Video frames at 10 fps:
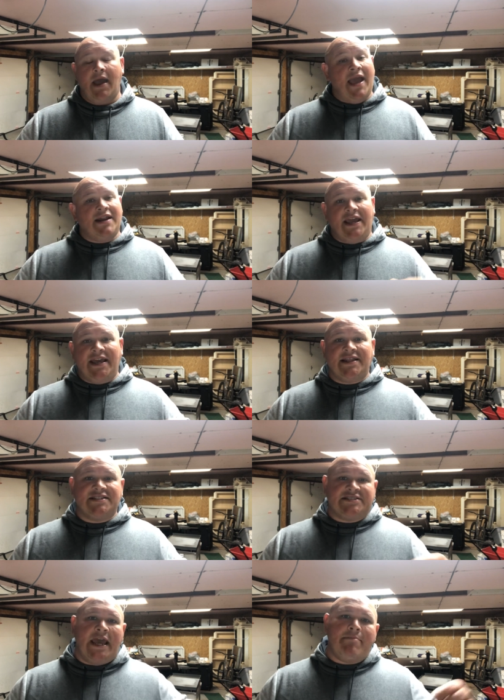And in the
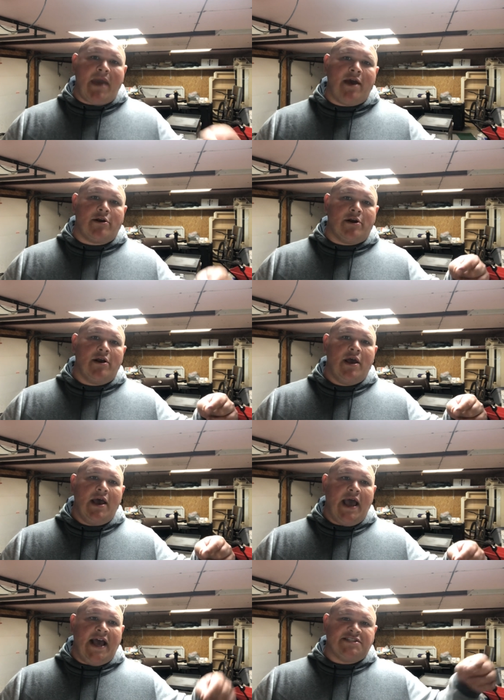same manner
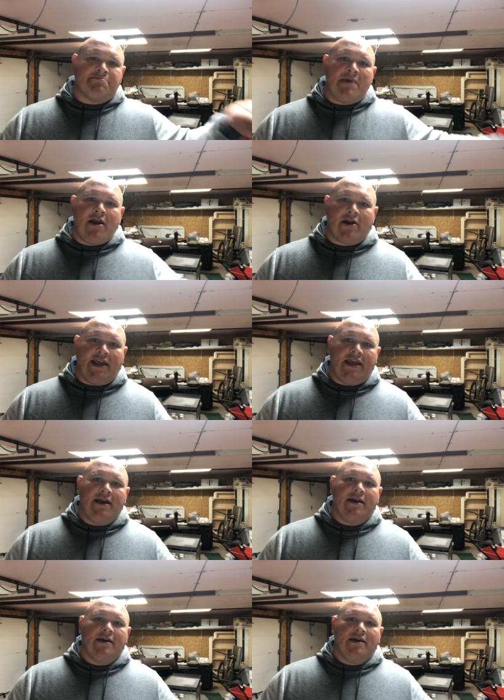as Mary,
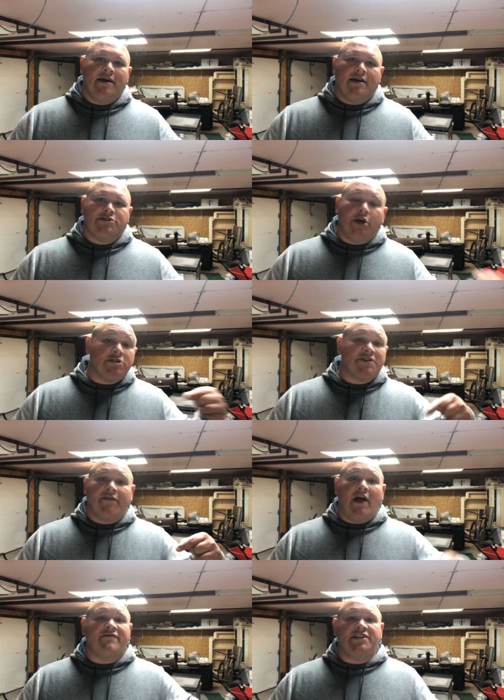Joseph
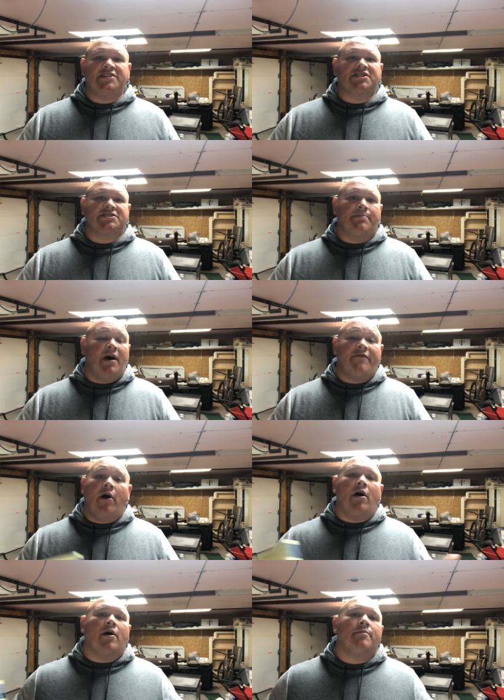loved Jesus above
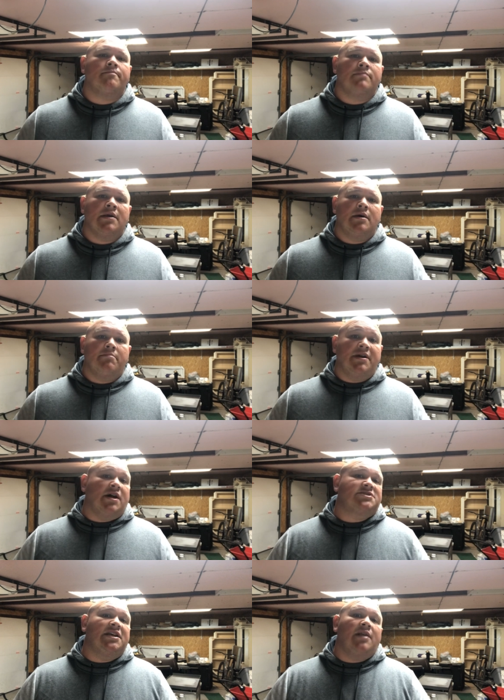all
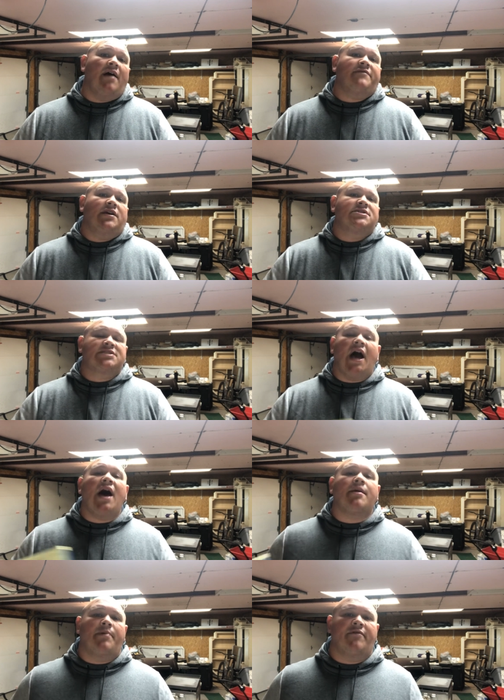because he loved his
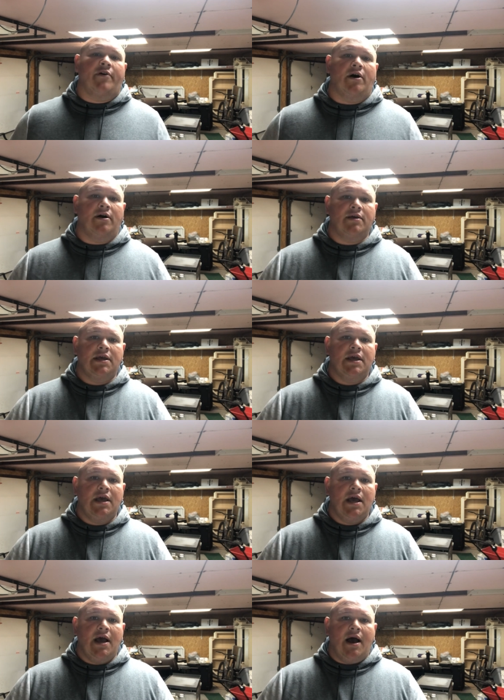God above all.
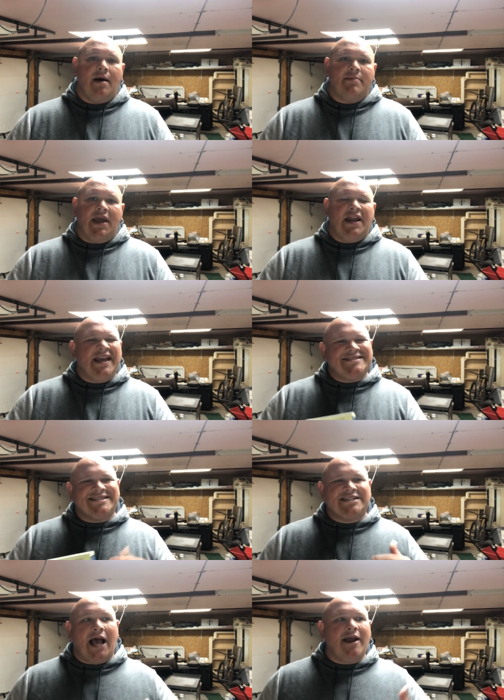And his
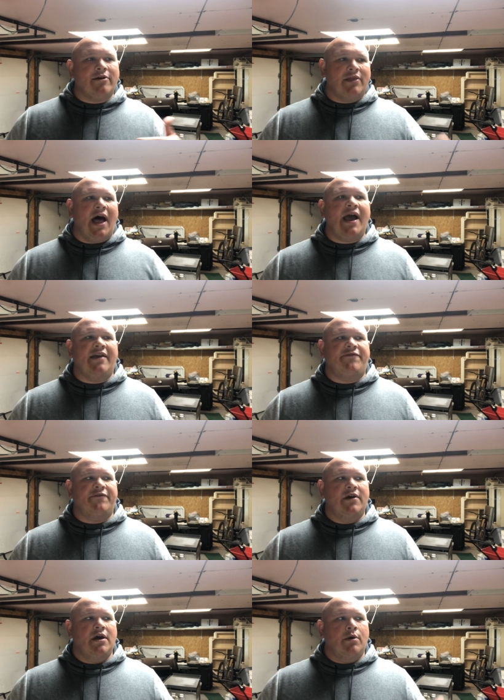entire life
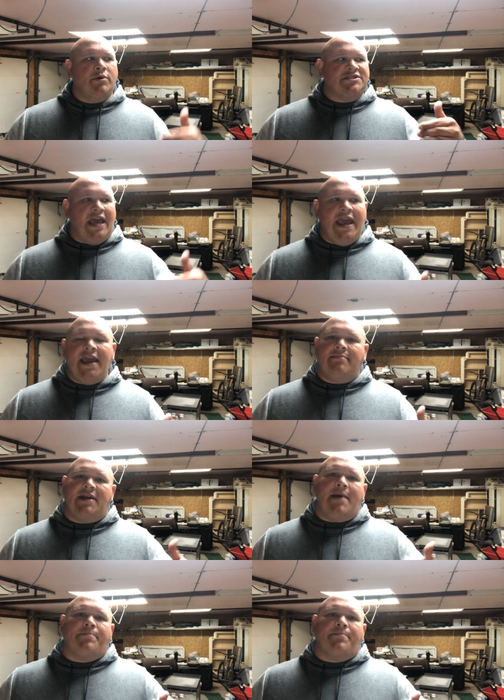was aimed at